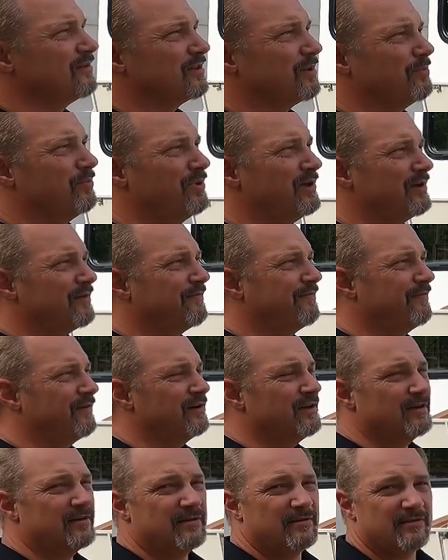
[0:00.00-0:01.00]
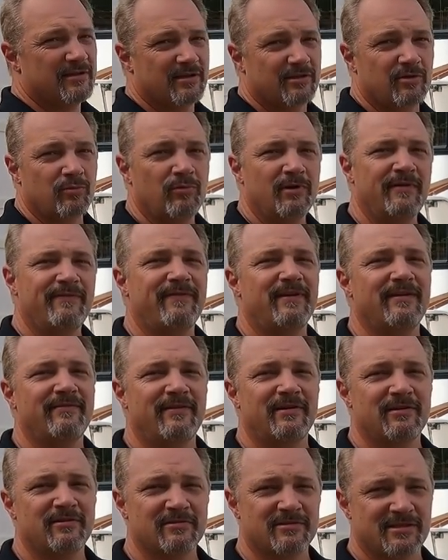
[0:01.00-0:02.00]
the Bigfoot, the twenty-five
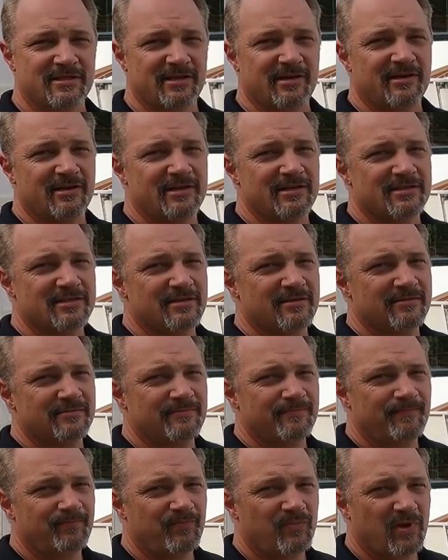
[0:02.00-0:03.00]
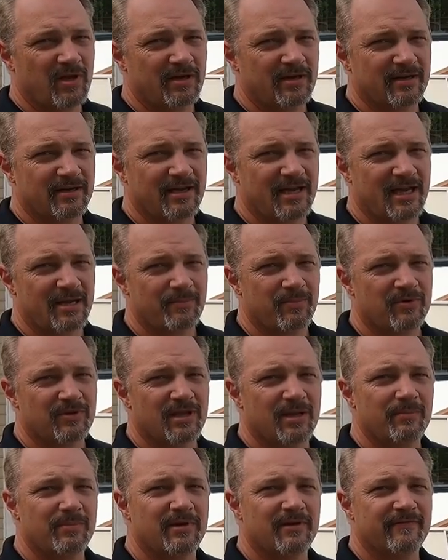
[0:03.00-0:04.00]
hundred series uh, camper
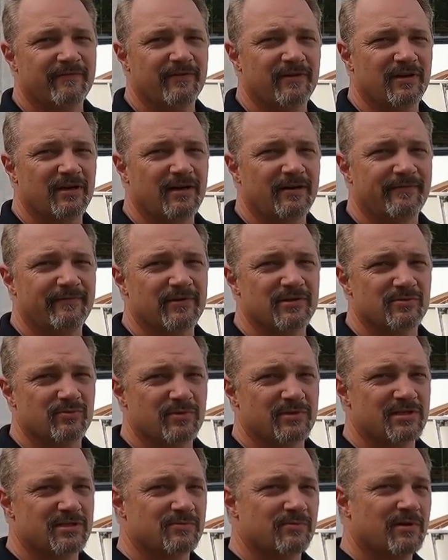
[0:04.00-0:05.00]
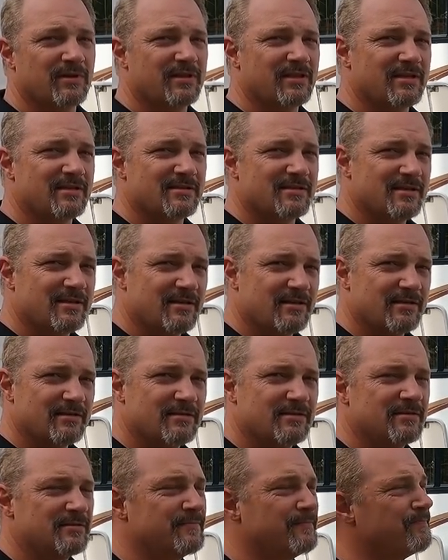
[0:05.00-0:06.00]
that Bigfoot offers, which is what this
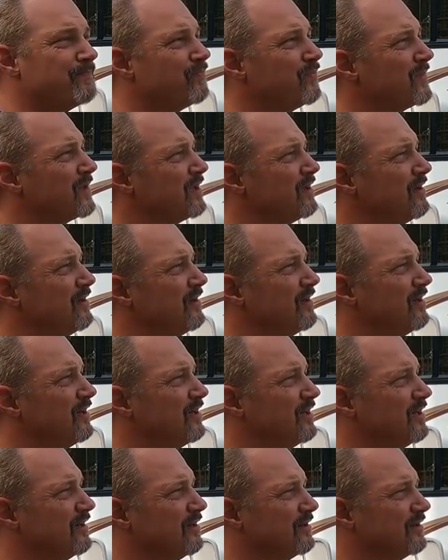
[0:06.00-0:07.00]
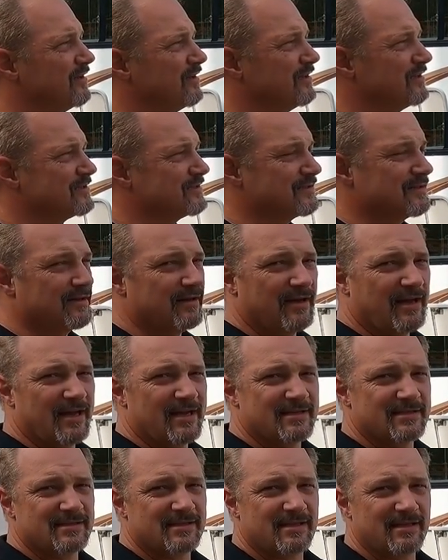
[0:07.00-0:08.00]
is, uh, it's the,
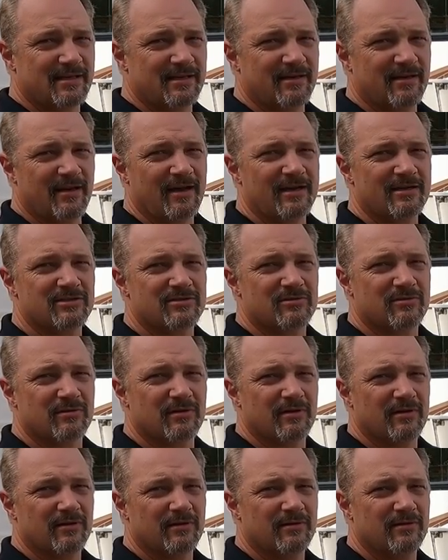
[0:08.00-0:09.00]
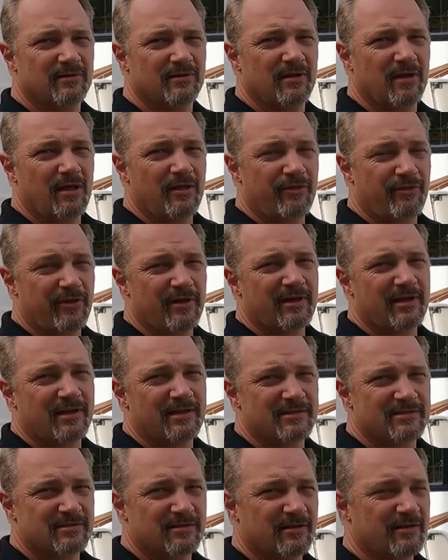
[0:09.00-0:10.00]
has the extra thick
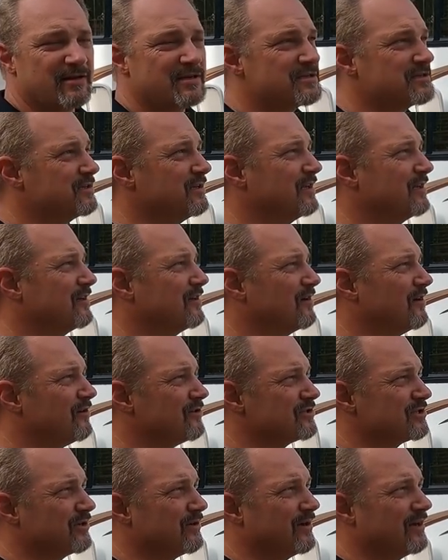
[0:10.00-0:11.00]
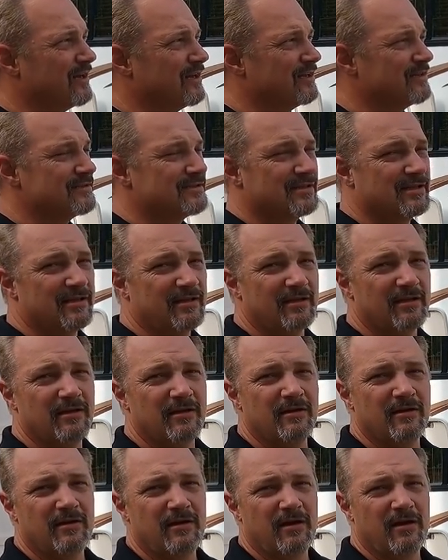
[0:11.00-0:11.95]
insulation, and it also has the